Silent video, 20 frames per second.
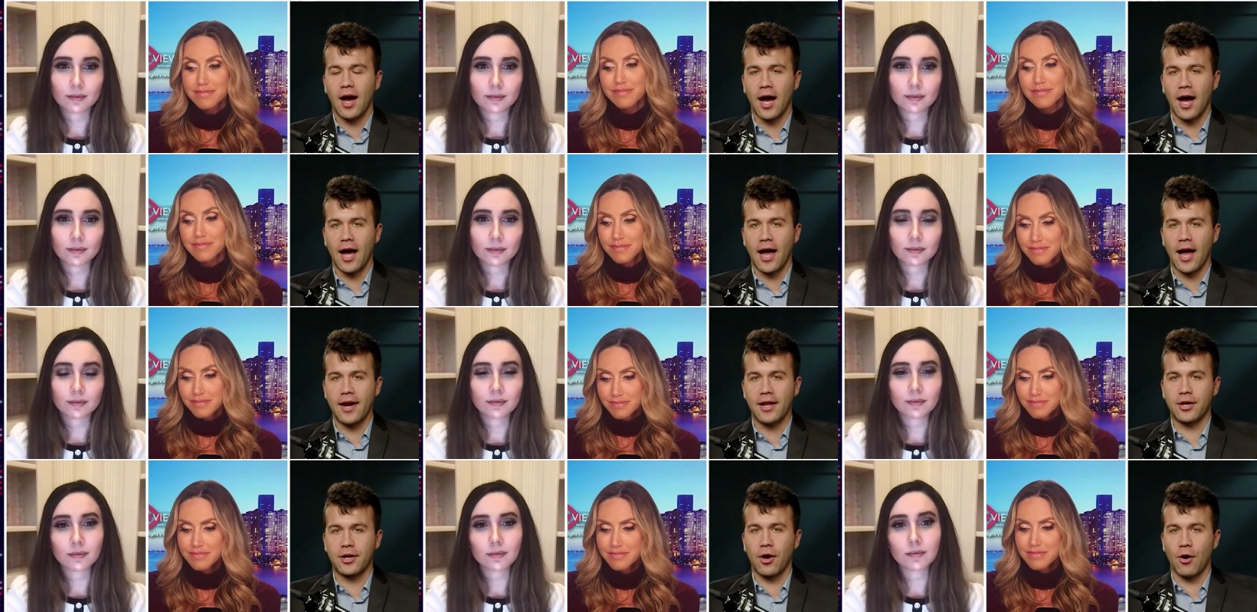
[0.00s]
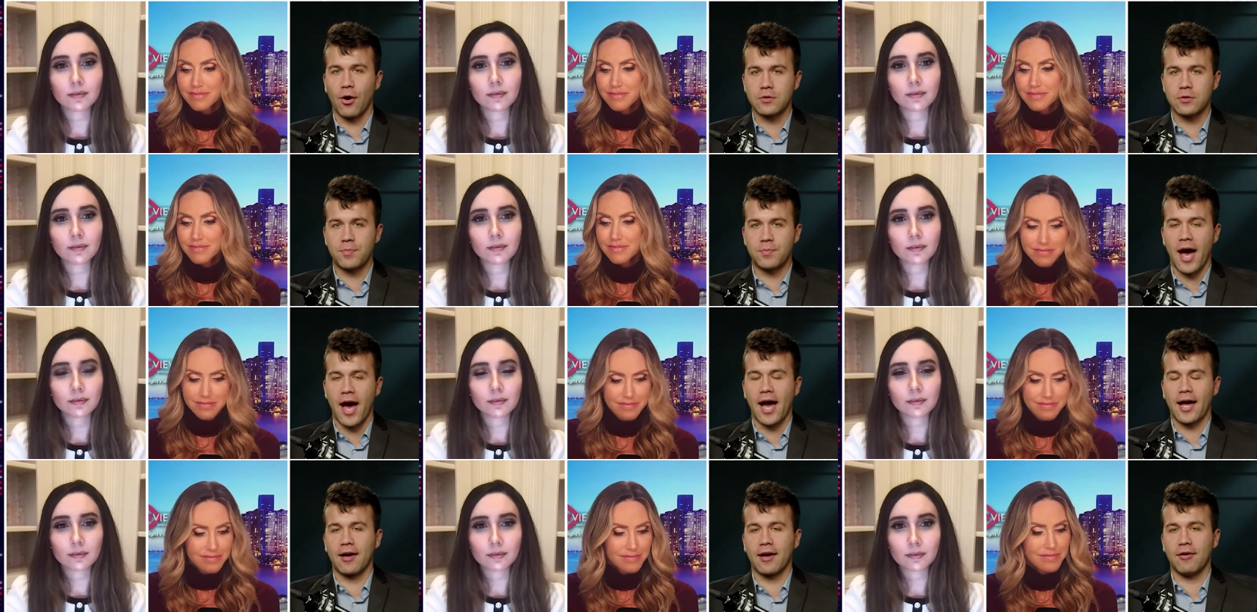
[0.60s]
Speaker 1: uh, and it goes
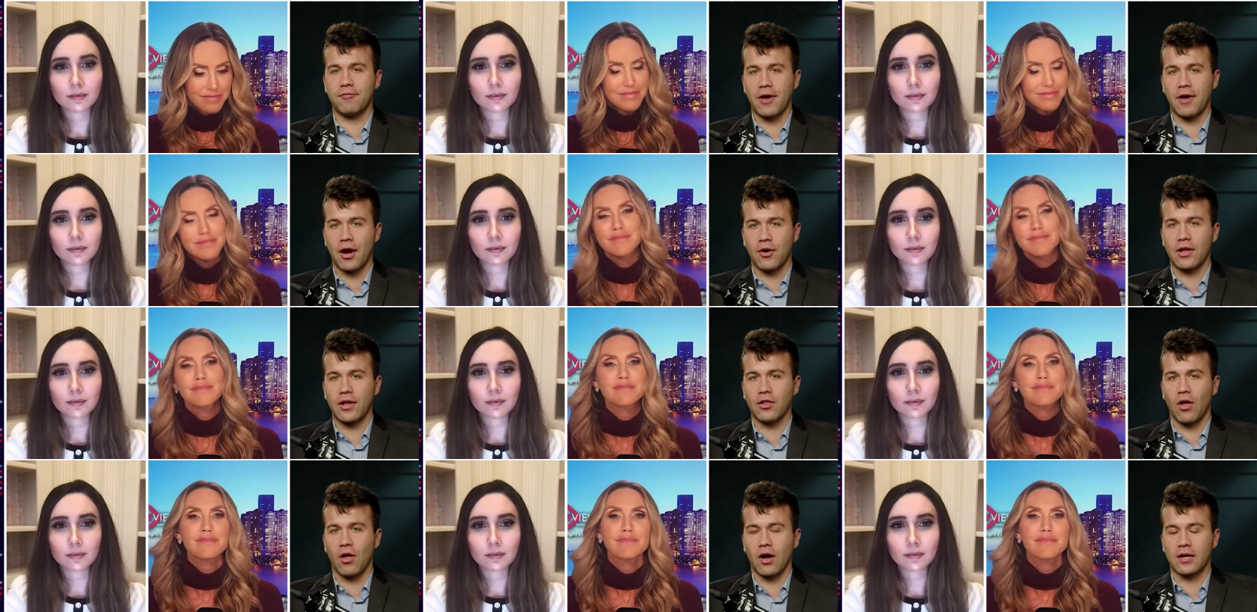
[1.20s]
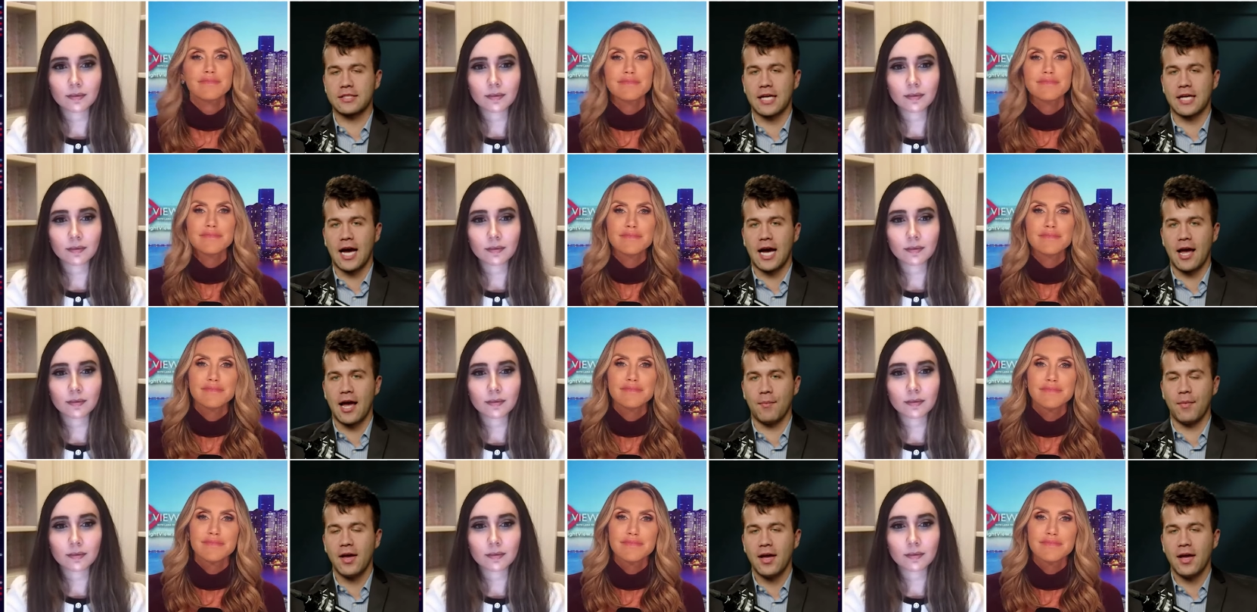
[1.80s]
back a very long
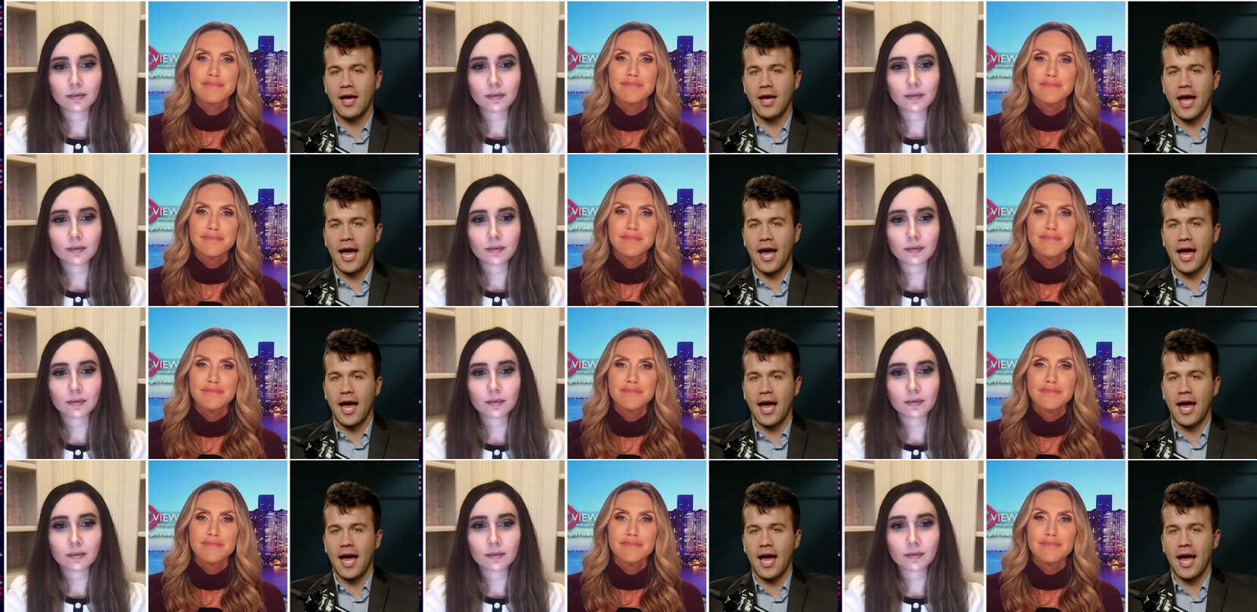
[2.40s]
time.